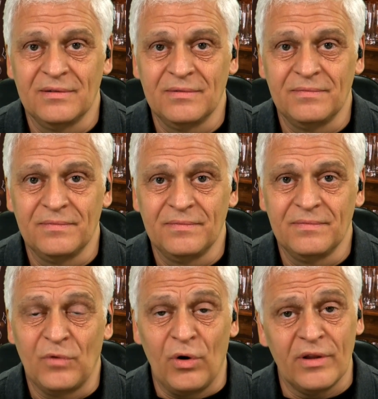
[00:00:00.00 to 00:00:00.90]
Or
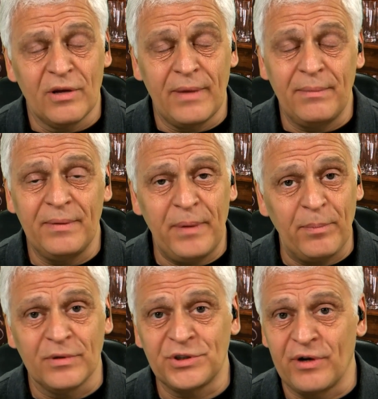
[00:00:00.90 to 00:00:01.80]
there may be people
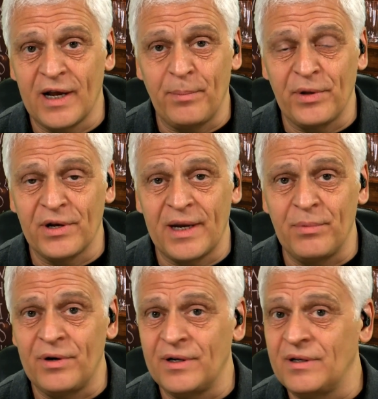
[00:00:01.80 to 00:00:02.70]
showing up in your neighborhood
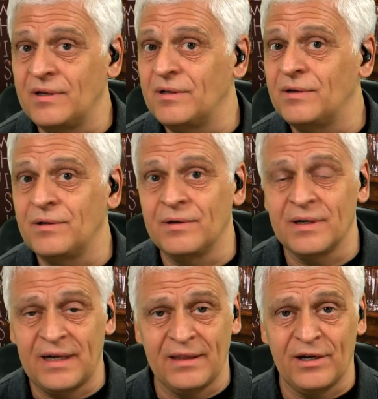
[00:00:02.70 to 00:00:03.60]
who are not
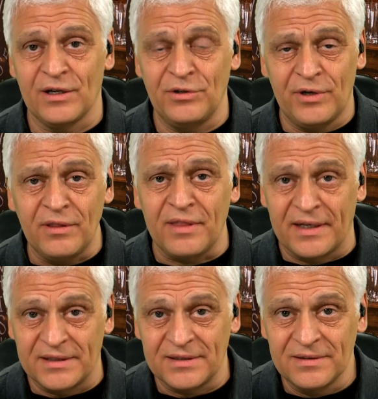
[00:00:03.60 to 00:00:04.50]
there to do good things.
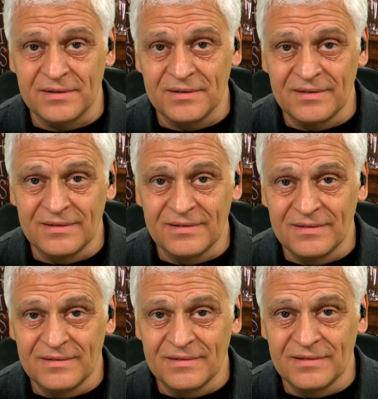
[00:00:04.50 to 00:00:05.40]

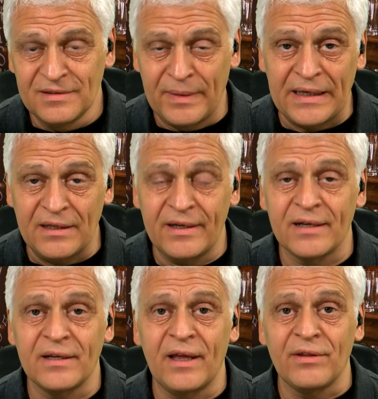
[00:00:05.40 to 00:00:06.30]
You may need to get
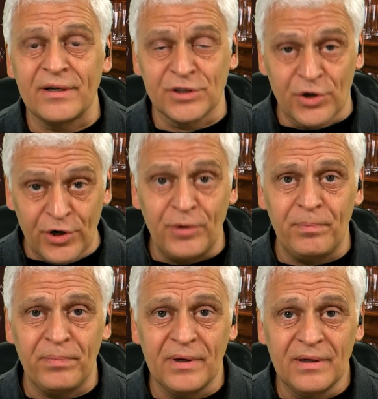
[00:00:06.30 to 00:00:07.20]
together as a group
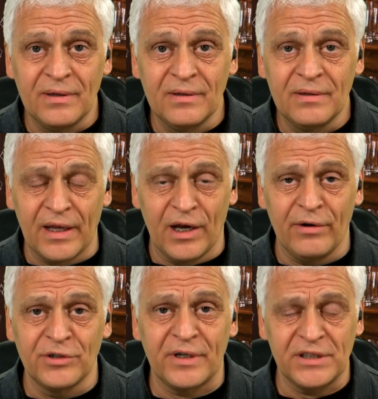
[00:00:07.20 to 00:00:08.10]
and go address
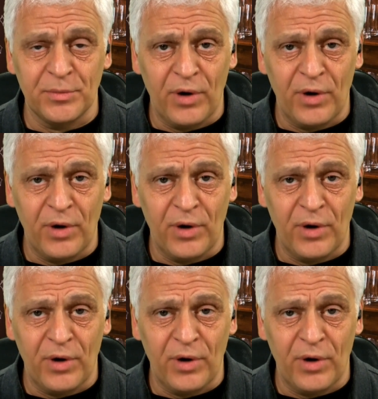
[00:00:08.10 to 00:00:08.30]
the problem.